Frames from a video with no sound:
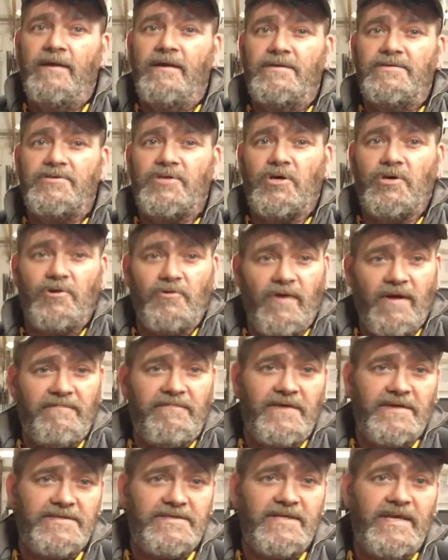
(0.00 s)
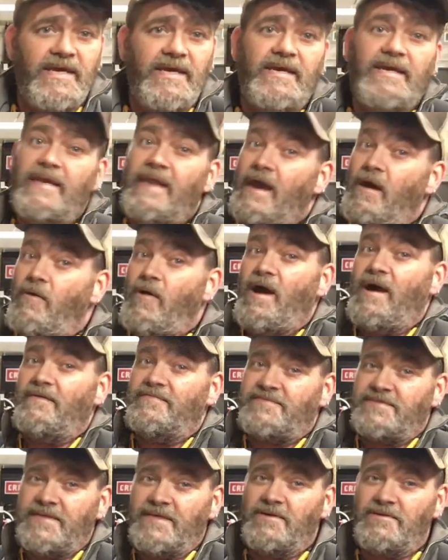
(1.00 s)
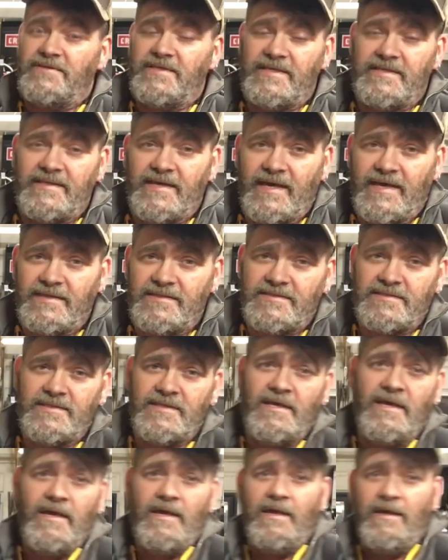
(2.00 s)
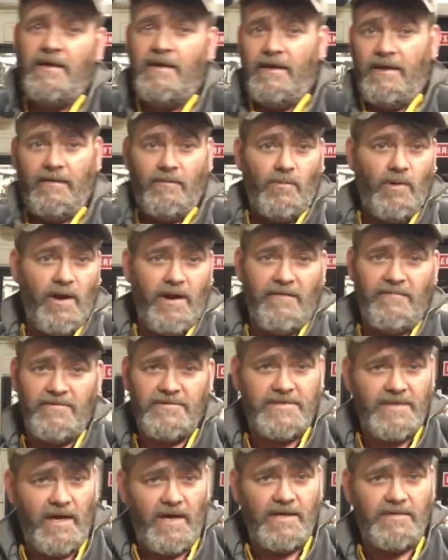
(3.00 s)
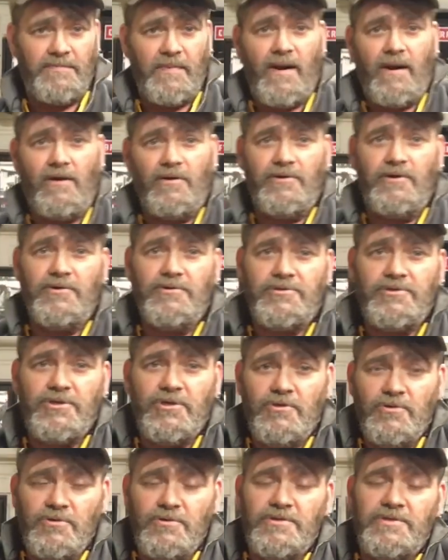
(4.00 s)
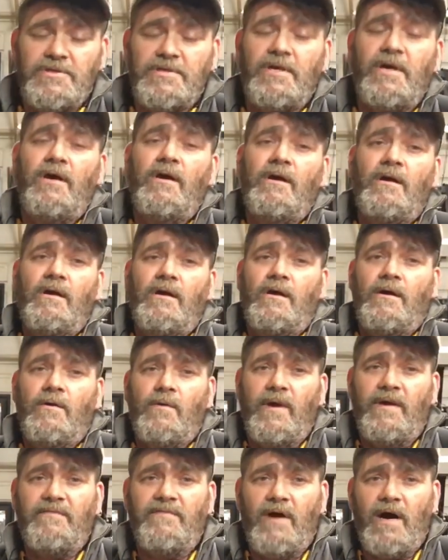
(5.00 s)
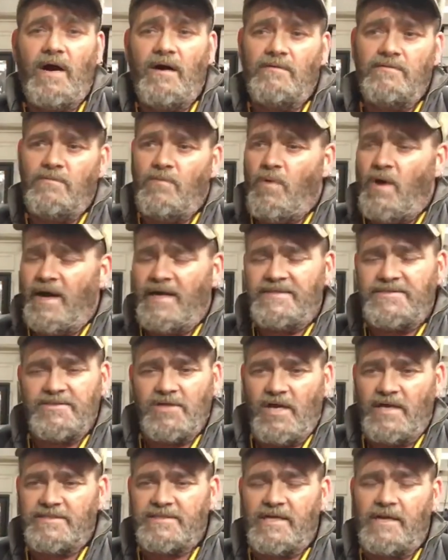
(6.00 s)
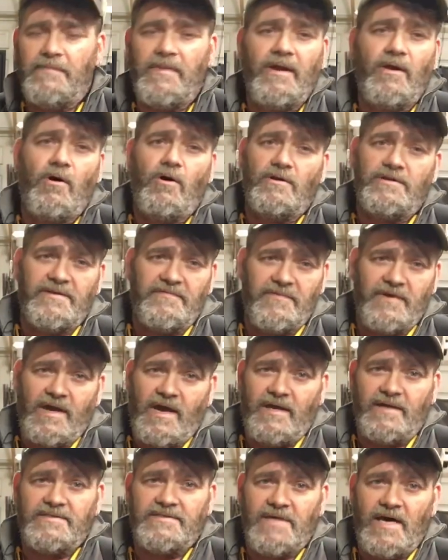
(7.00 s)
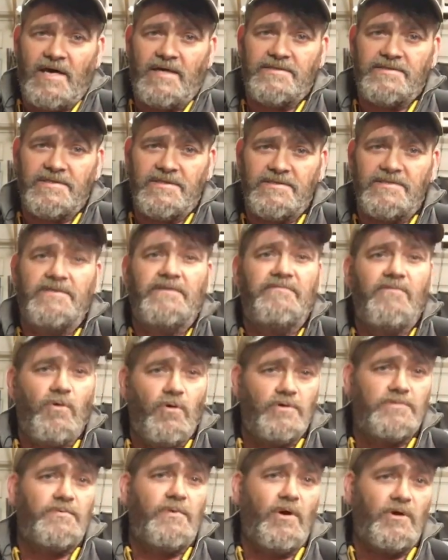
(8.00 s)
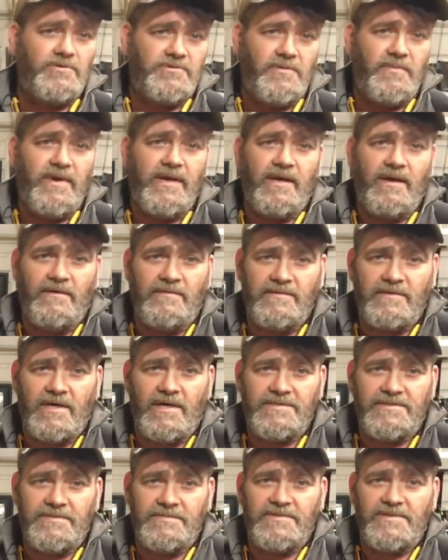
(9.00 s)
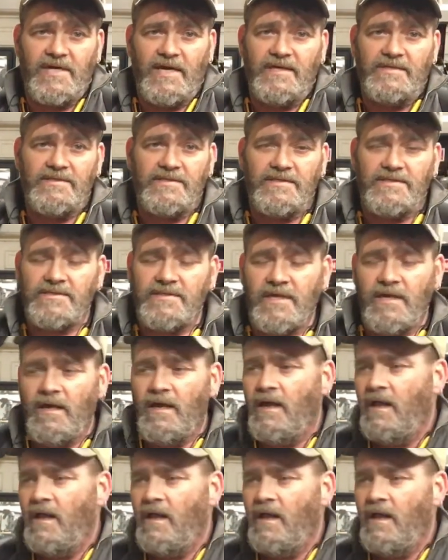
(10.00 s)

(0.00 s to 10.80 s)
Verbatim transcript: So your FSC can now have steel detents in whatever size barrel you choose. We have a wide selection. I made all different kind of sizes. And of course, we also make custom sizes.